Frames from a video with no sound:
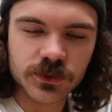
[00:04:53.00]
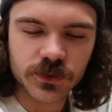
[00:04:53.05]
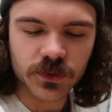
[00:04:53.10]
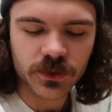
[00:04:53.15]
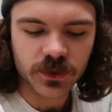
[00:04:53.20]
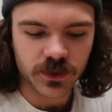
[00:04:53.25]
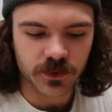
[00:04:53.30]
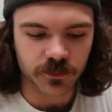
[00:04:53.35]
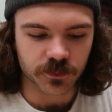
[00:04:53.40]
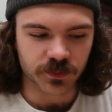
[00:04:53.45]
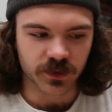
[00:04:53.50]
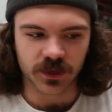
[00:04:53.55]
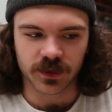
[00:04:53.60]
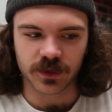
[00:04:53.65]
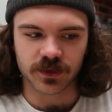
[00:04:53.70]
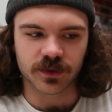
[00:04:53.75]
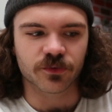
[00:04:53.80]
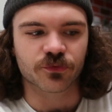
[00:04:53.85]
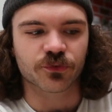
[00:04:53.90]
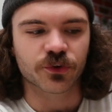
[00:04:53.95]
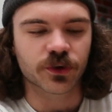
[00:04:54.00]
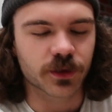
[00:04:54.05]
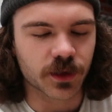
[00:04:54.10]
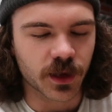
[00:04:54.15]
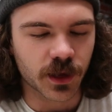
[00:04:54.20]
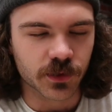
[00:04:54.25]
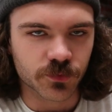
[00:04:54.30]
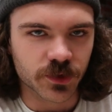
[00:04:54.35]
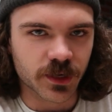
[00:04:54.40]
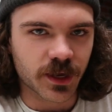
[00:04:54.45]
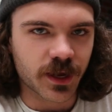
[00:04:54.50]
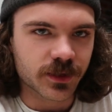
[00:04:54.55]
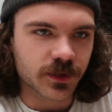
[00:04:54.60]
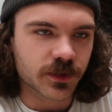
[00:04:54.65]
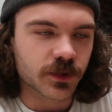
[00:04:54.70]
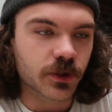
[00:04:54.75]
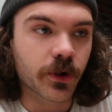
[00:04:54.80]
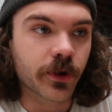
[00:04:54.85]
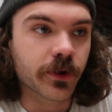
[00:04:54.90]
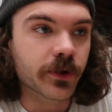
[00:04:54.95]
So on a completely different,
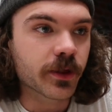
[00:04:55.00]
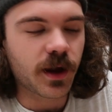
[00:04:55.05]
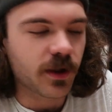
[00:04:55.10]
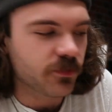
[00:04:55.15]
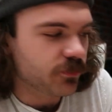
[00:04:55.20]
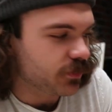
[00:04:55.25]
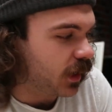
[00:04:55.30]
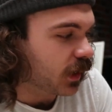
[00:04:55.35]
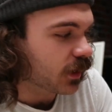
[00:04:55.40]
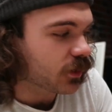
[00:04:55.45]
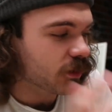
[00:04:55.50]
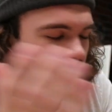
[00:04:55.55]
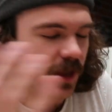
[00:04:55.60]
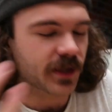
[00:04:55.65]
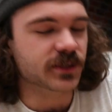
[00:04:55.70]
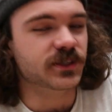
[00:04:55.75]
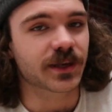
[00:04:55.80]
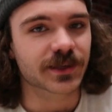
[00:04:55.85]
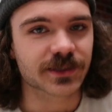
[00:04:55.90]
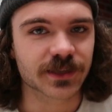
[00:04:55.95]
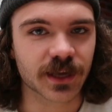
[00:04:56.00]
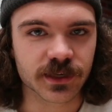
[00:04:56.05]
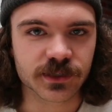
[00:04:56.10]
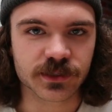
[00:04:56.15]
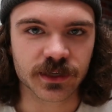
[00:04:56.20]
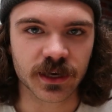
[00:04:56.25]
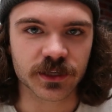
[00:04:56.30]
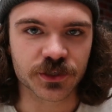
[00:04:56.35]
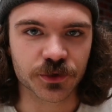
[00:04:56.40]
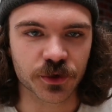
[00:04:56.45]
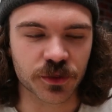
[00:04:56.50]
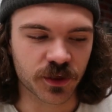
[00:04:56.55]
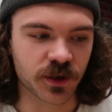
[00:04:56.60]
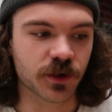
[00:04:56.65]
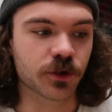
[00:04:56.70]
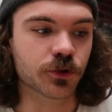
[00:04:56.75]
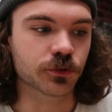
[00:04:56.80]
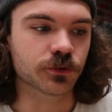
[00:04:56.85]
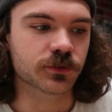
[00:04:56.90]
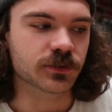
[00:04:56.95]
unrelated note, I've, I got access last night to a
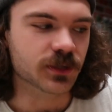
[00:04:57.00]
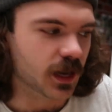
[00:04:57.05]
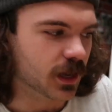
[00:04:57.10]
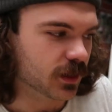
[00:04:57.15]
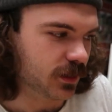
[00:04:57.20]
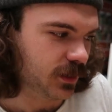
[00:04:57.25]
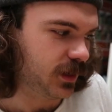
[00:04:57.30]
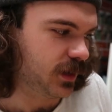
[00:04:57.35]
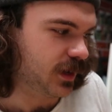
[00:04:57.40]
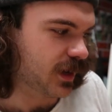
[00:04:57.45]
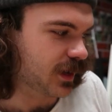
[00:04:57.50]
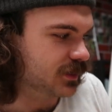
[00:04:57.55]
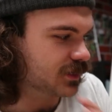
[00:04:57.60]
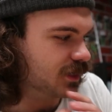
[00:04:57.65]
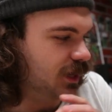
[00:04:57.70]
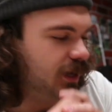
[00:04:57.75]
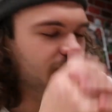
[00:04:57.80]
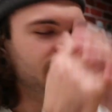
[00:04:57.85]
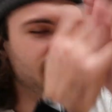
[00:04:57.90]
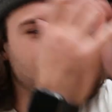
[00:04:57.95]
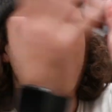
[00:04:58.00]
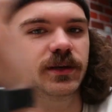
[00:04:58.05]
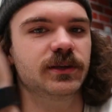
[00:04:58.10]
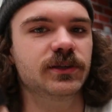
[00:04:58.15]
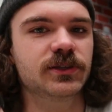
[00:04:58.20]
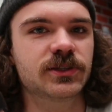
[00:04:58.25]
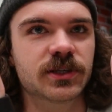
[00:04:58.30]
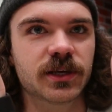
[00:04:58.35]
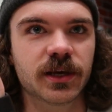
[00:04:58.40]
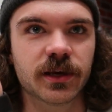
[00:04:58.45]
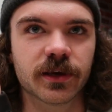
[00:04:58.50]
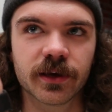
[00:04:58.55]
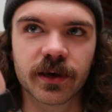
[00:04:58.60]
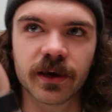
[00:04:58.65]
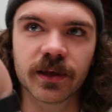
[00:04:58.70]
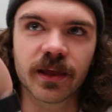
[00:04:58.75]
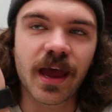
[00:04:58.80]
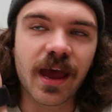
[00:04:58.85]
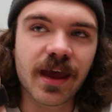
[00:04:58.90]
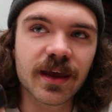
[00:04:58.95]
thing called DALL-E, and DALL-E is uh,
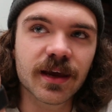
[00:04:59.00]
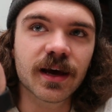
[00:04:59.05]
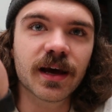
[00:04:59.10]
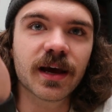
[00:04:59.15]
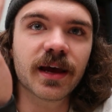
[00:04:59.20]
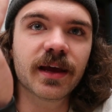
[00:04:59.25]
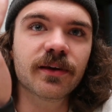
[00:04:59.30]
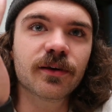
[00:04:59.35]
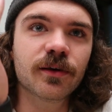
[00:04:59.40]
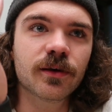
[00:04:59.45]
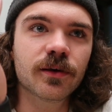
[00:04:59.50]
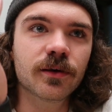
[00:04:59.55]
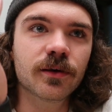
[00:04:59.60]
an AI.